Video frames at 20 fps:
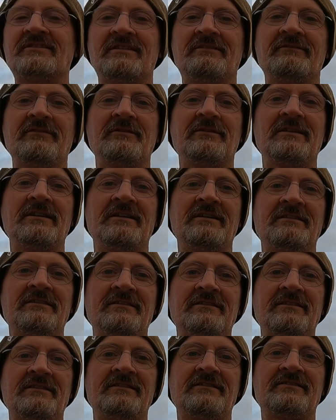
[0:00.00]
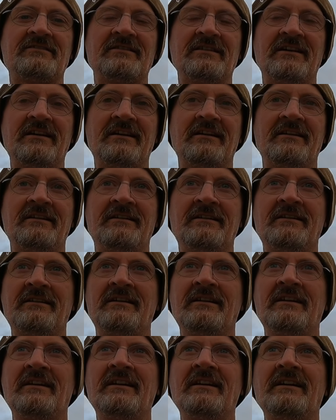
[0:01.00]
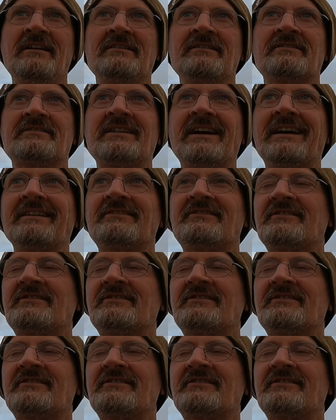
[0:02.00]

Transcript: everywhere. It's a sad